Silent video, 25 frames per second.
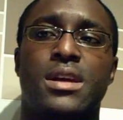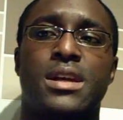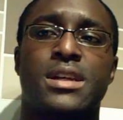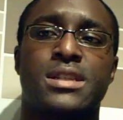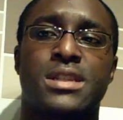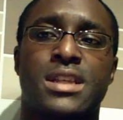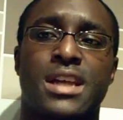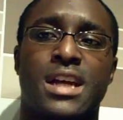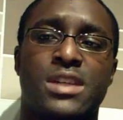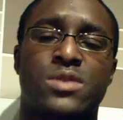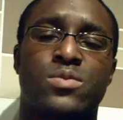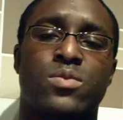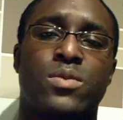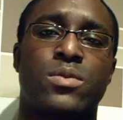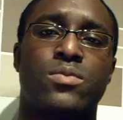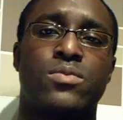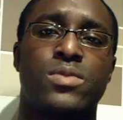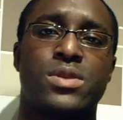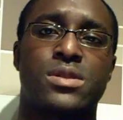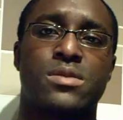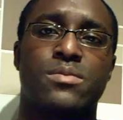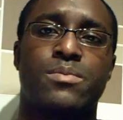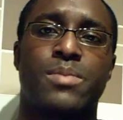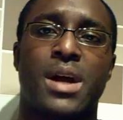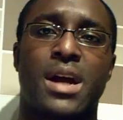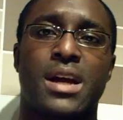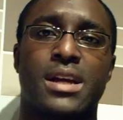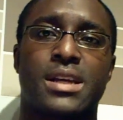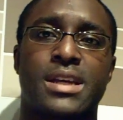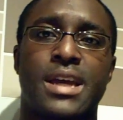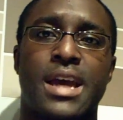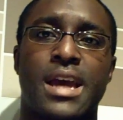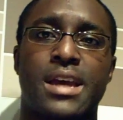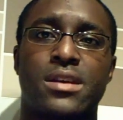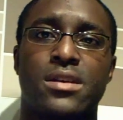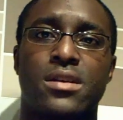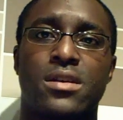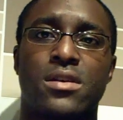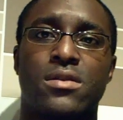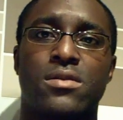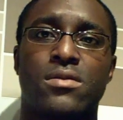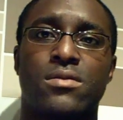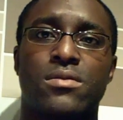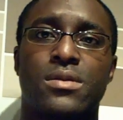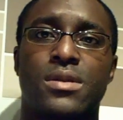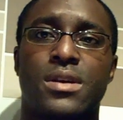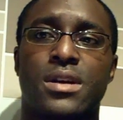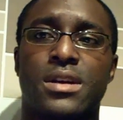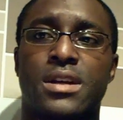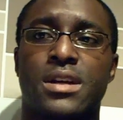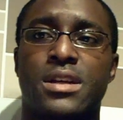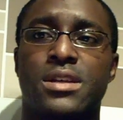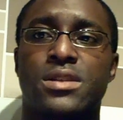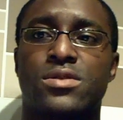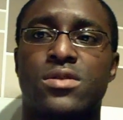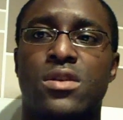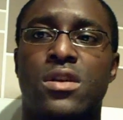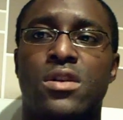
His last win was by KO against